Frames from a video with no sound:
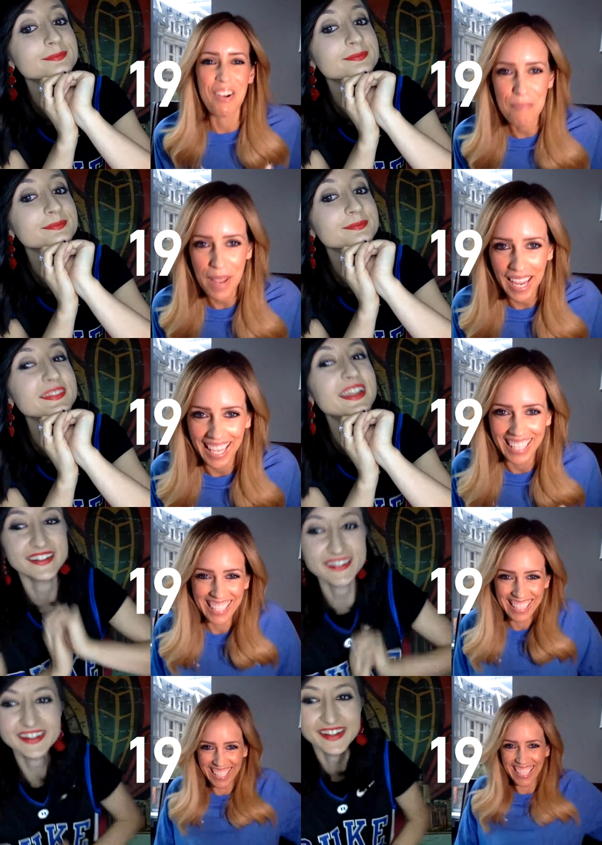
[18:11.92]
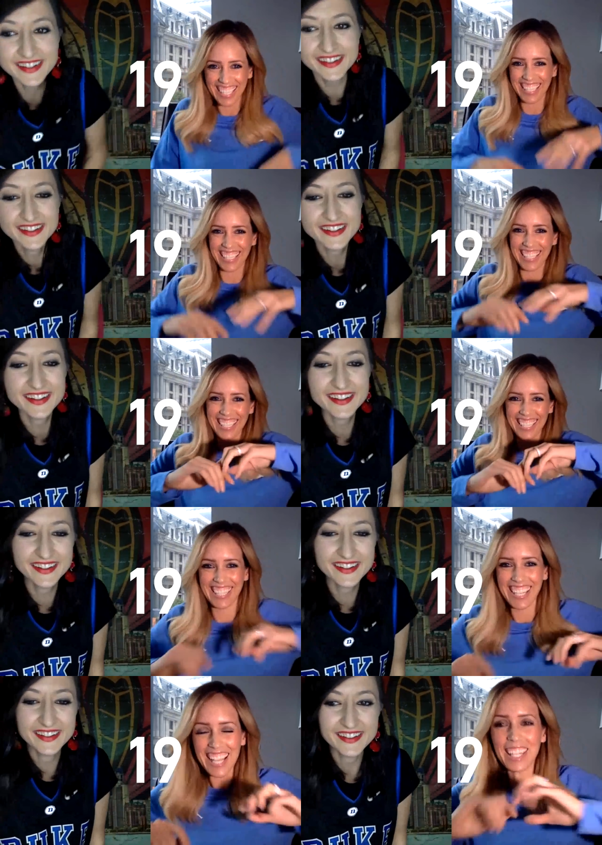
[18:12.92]
Speaker 1: Oh man.
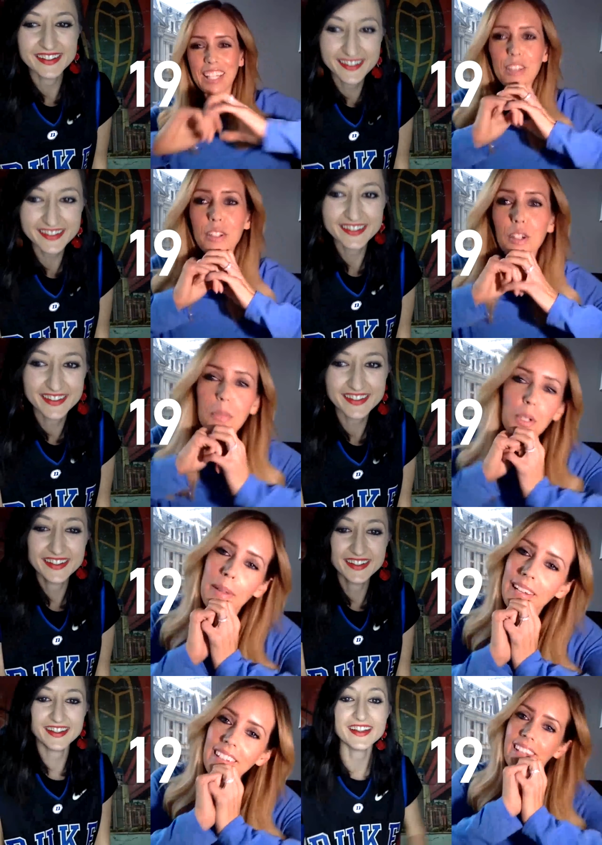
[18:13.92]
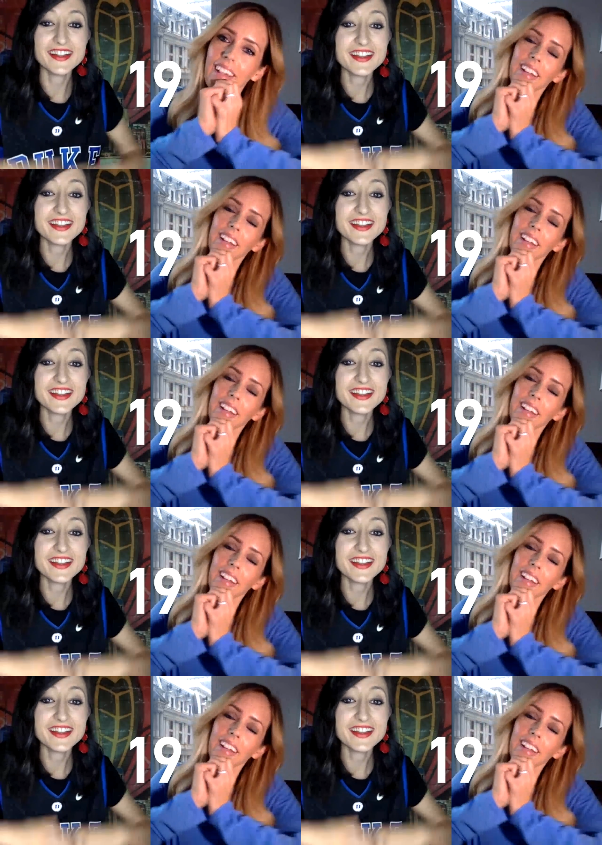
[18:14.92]
It's like the Little Mermaid, like